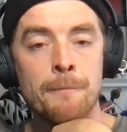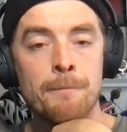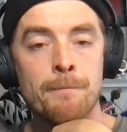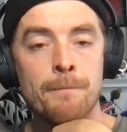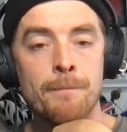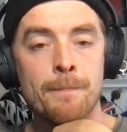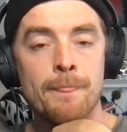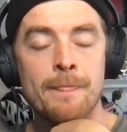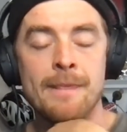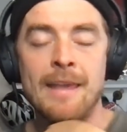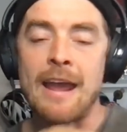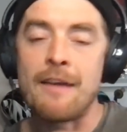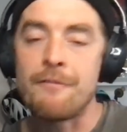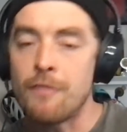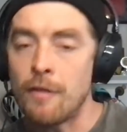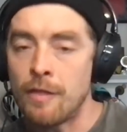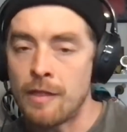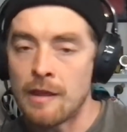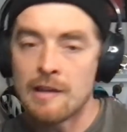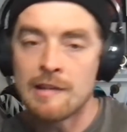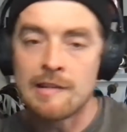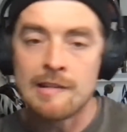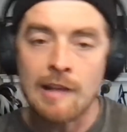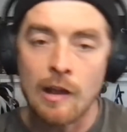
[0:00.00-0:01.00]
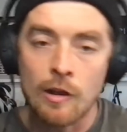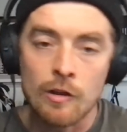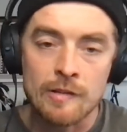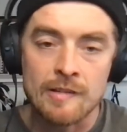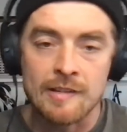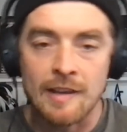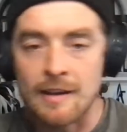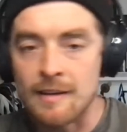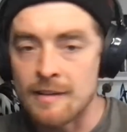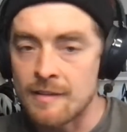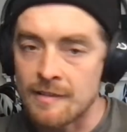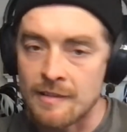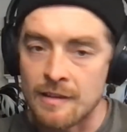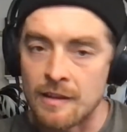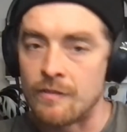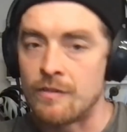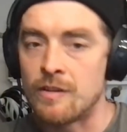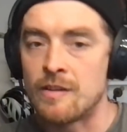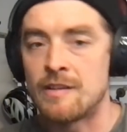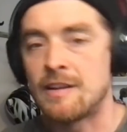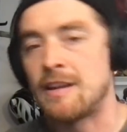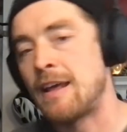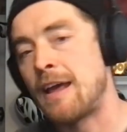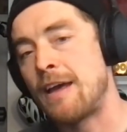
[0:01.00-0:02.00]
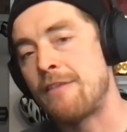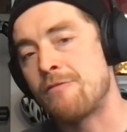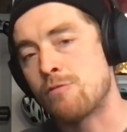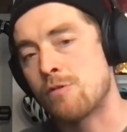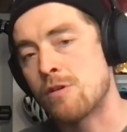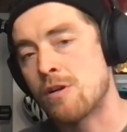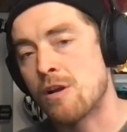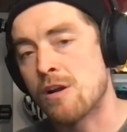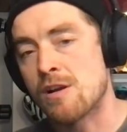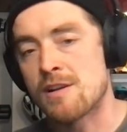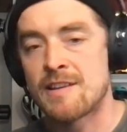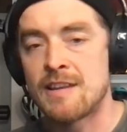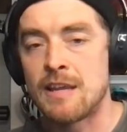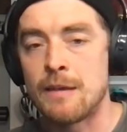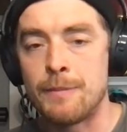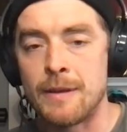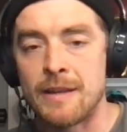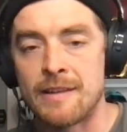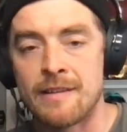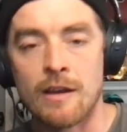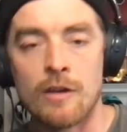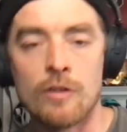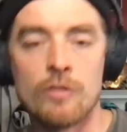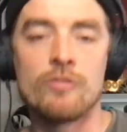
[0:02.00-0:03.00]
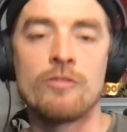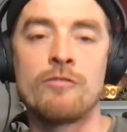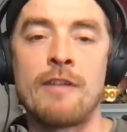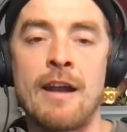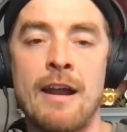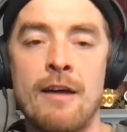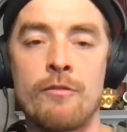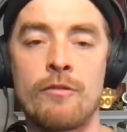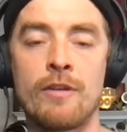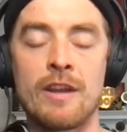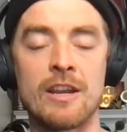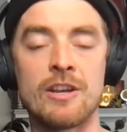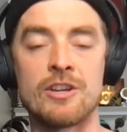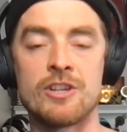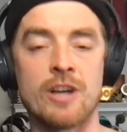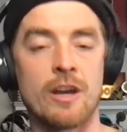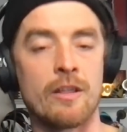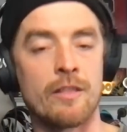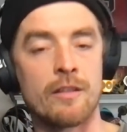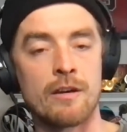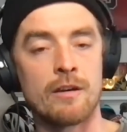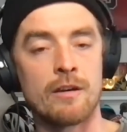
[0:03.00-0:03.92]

Everything's so sensitive, isn't it? Everyone like tippy toes around each other.